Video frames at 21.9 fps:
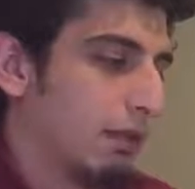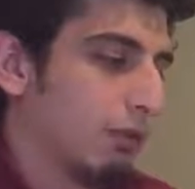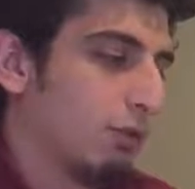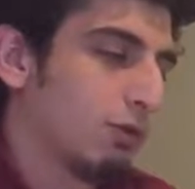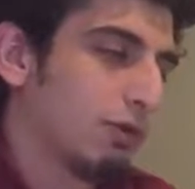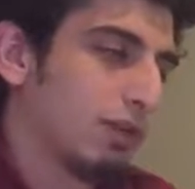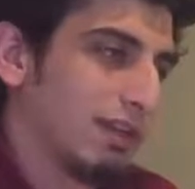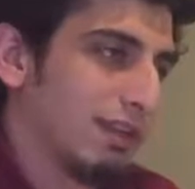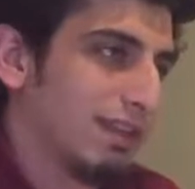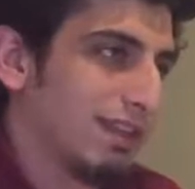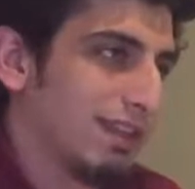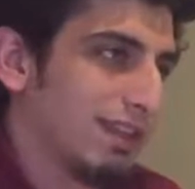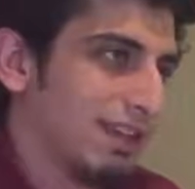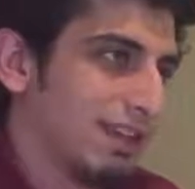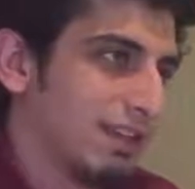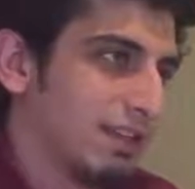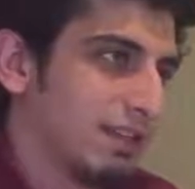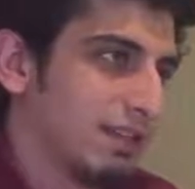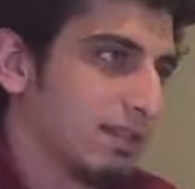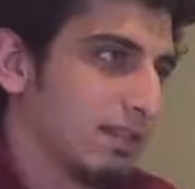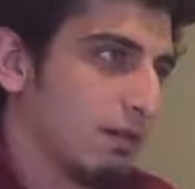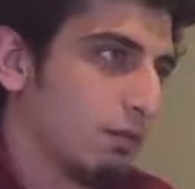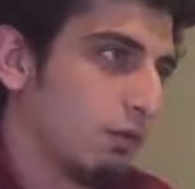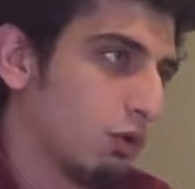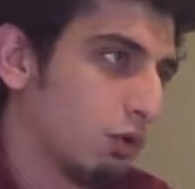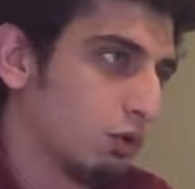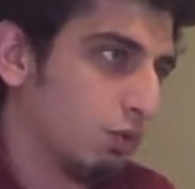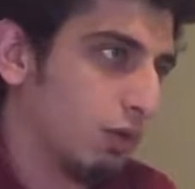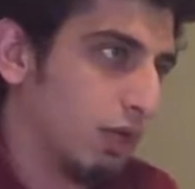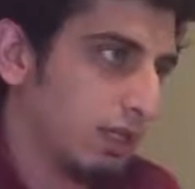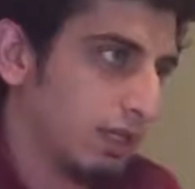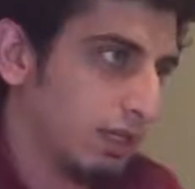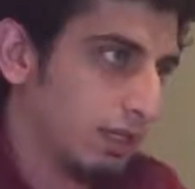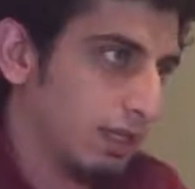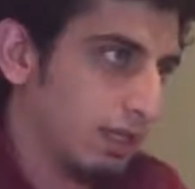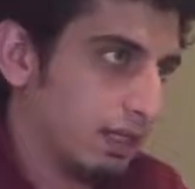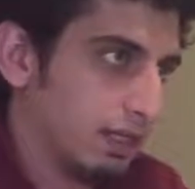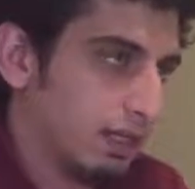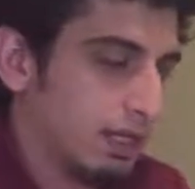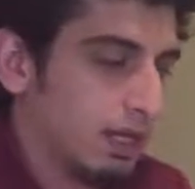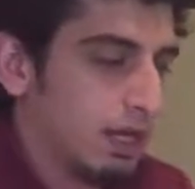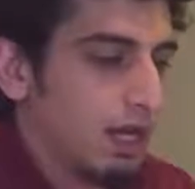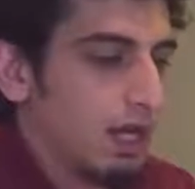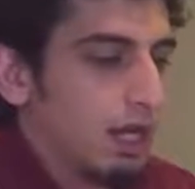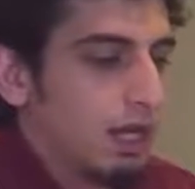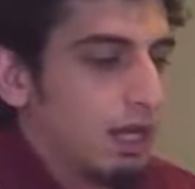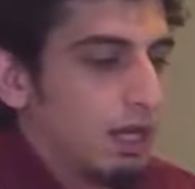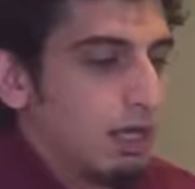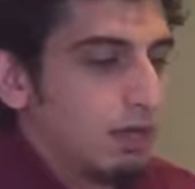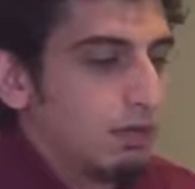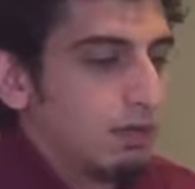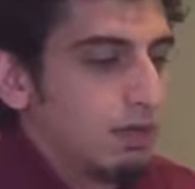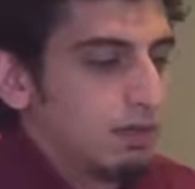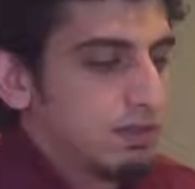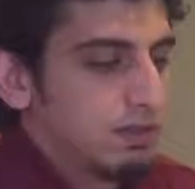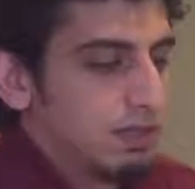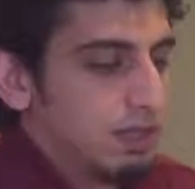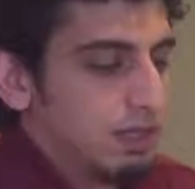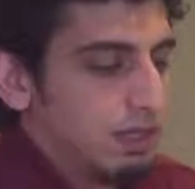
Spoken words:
local thing, it's a worldwide thing. There's